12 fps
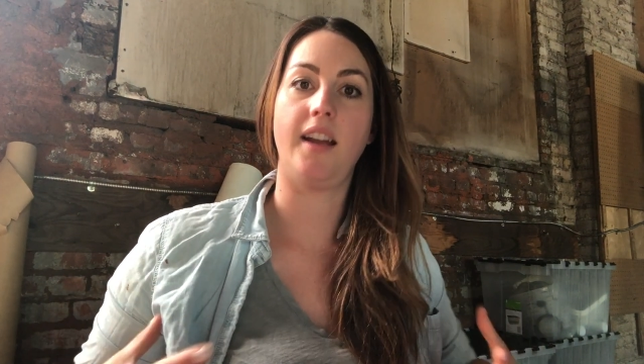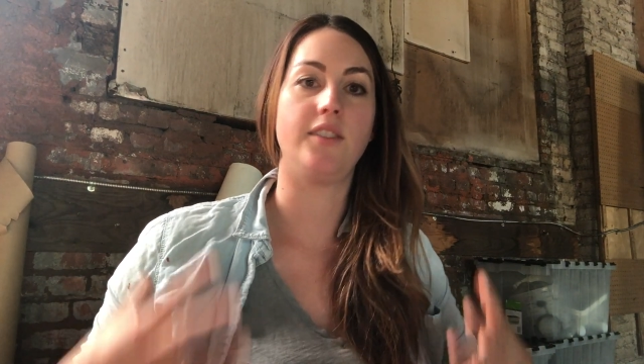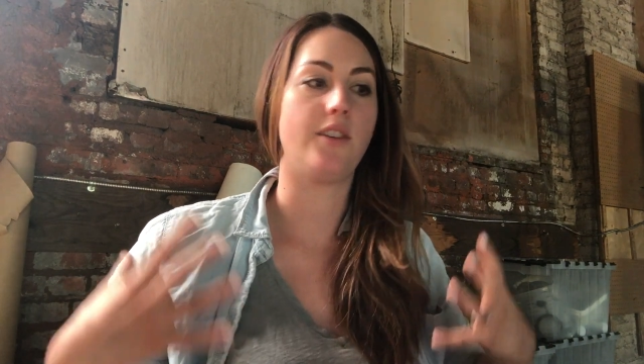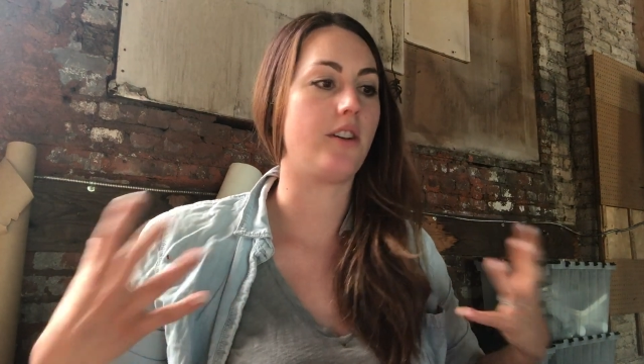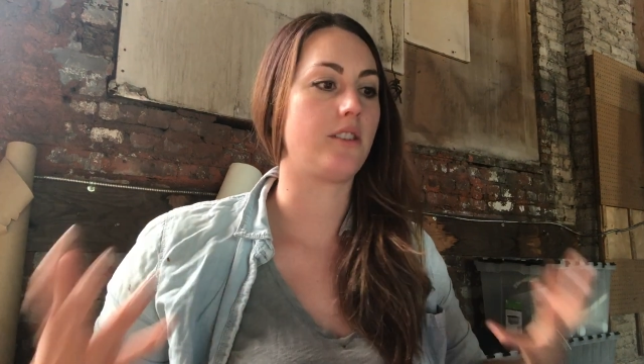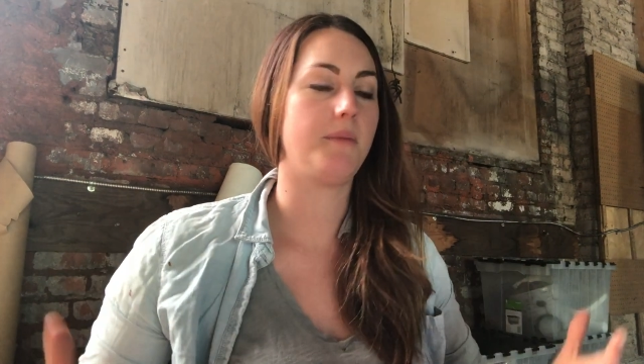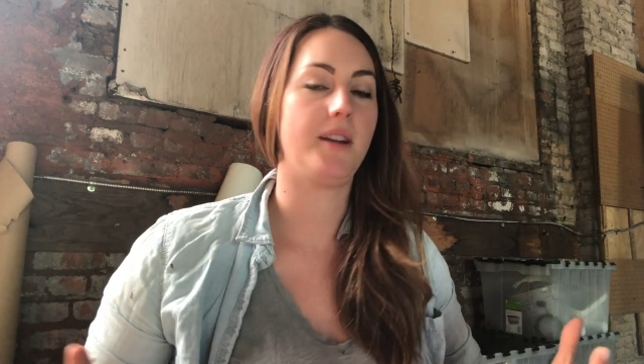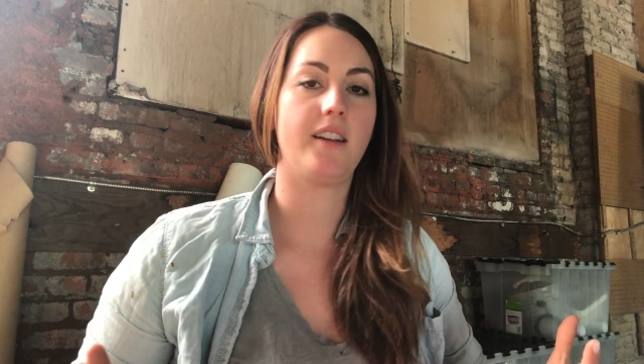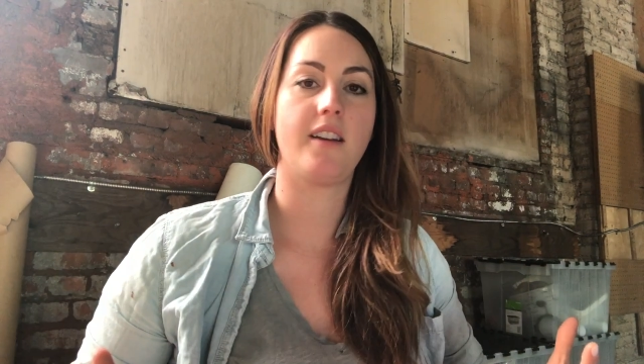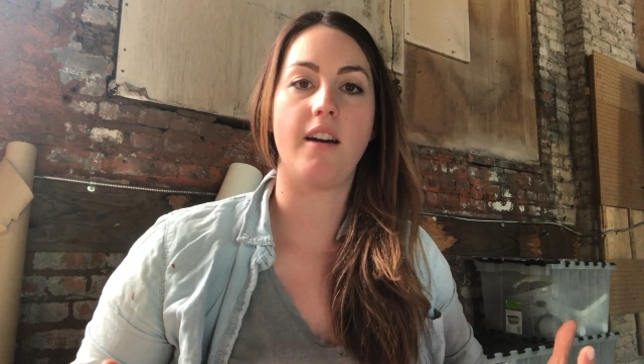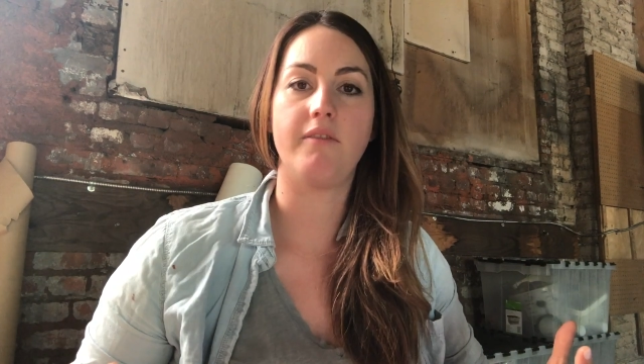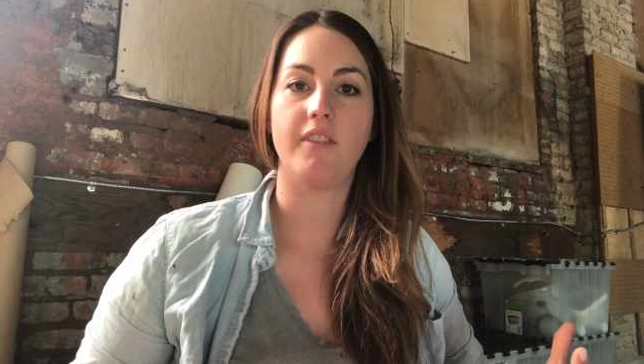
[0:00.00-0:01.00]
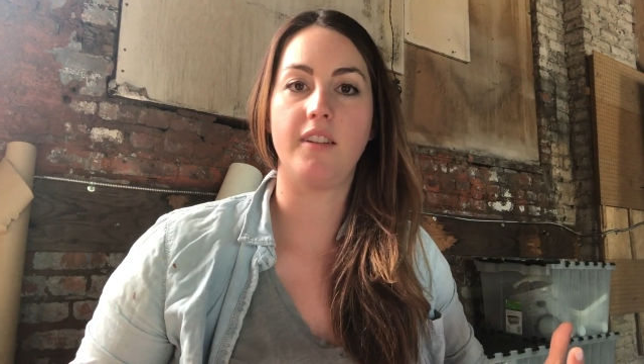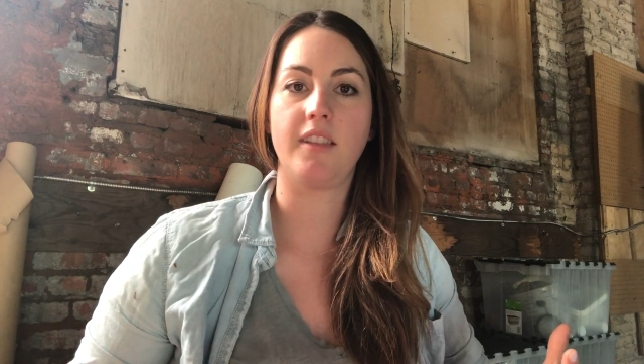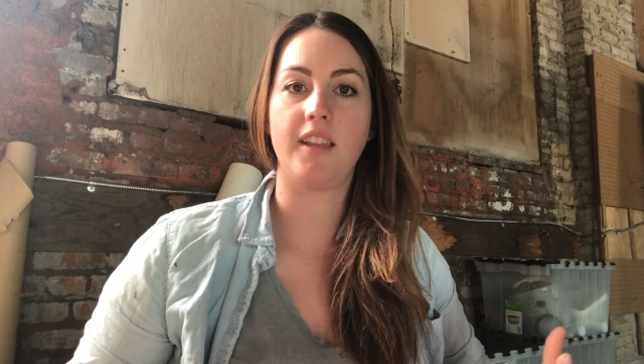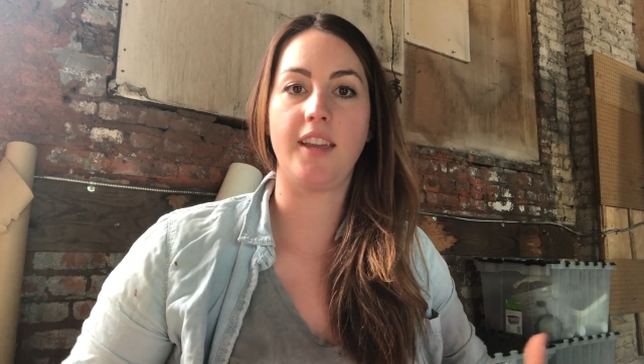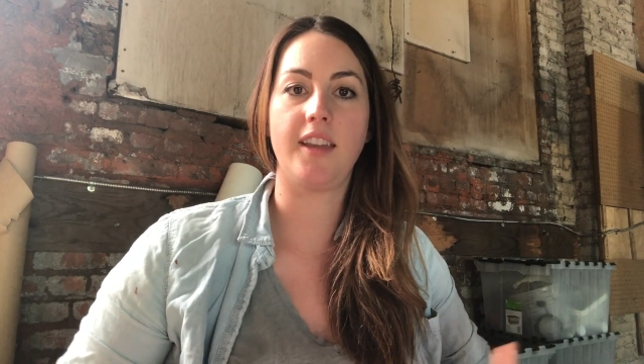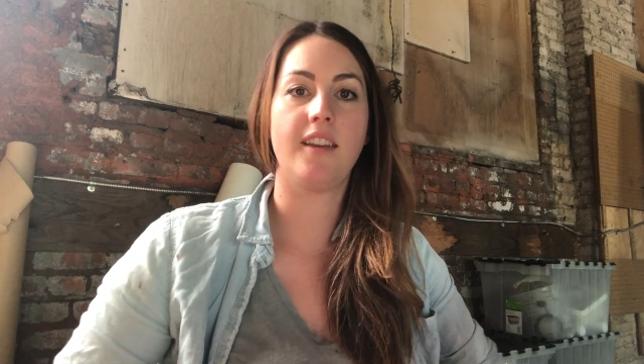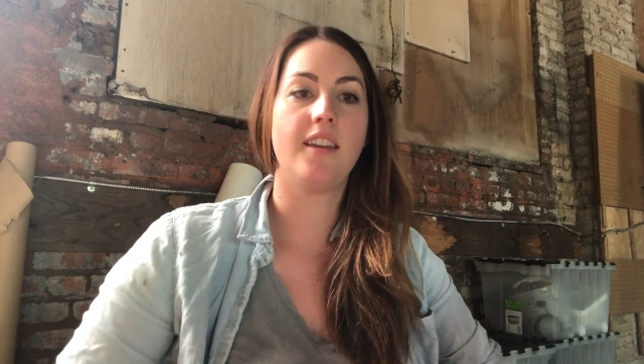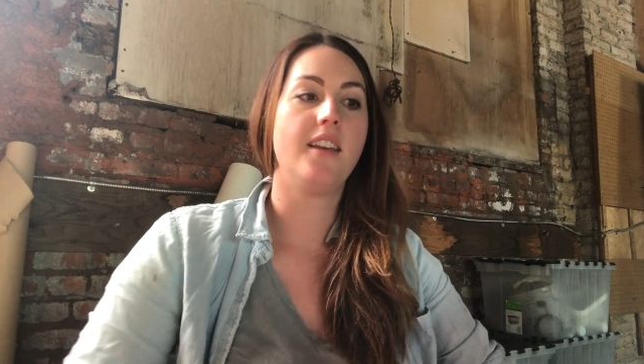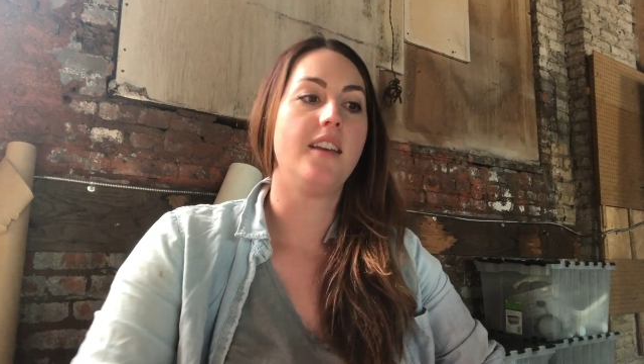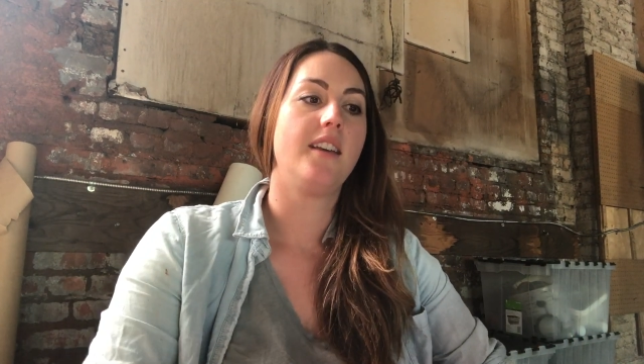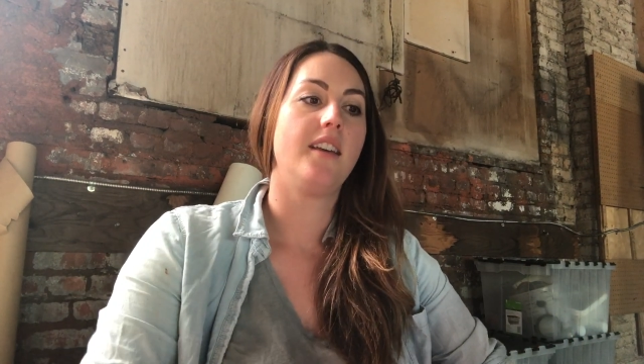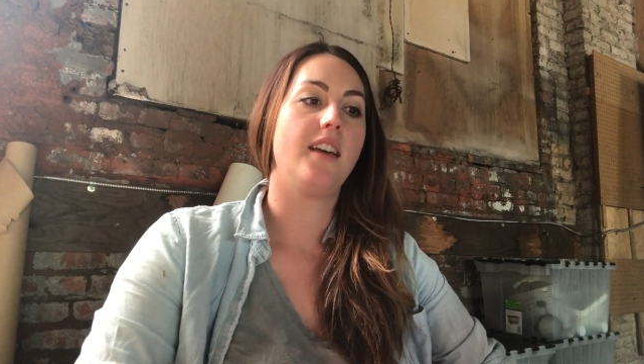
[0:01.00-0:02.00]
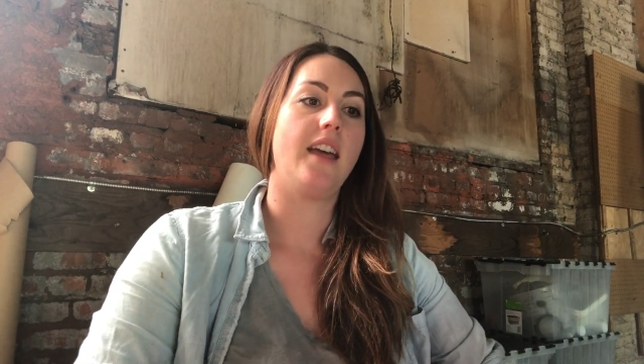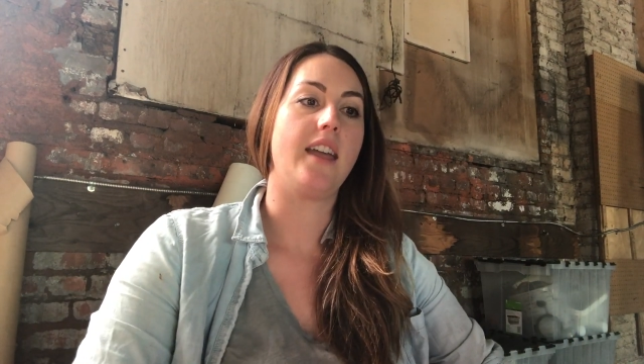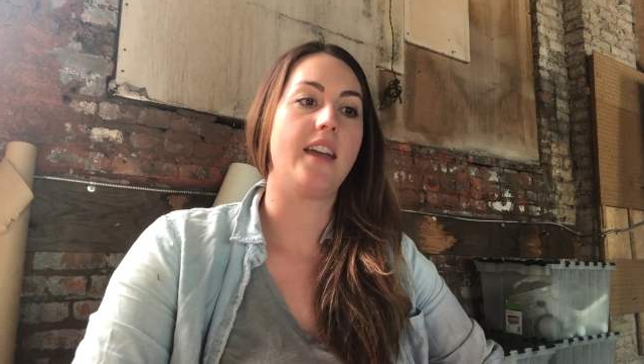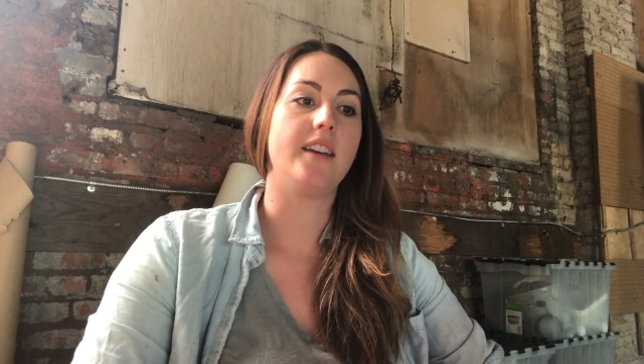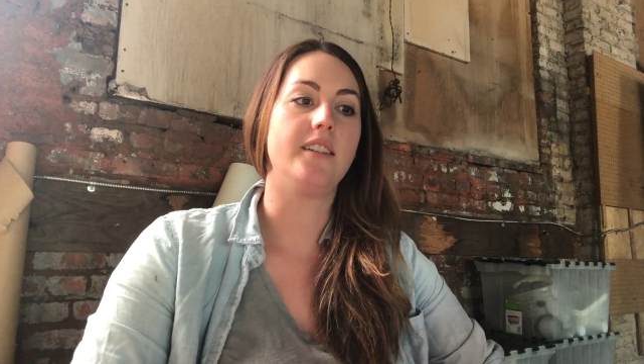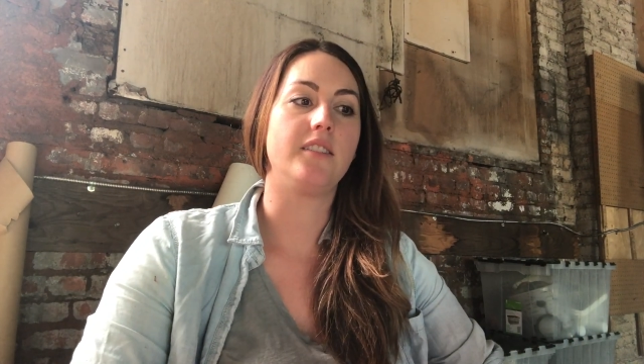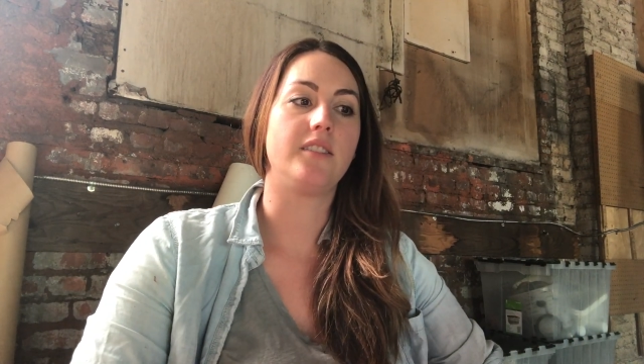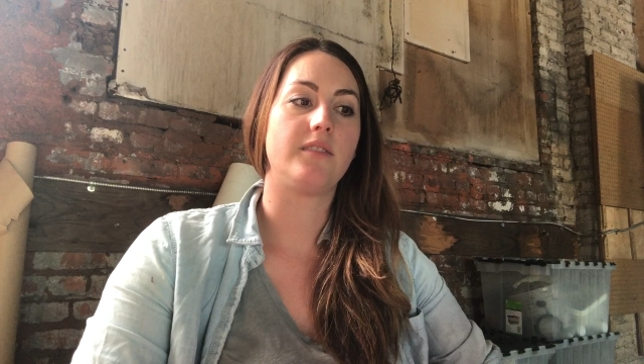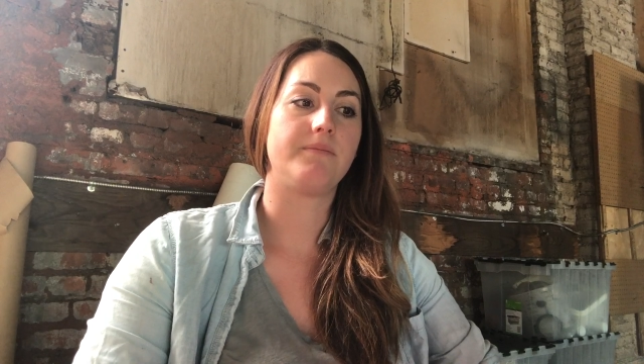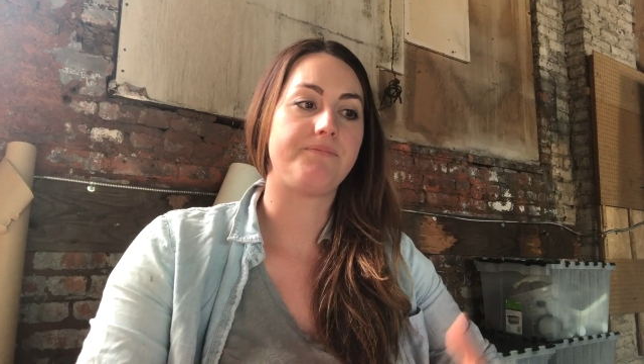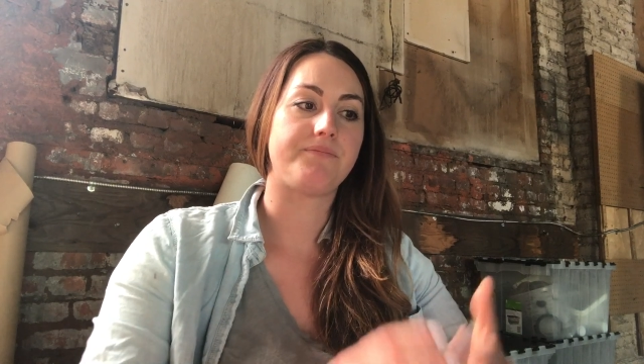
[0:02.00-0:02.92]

I talked about it confidently. And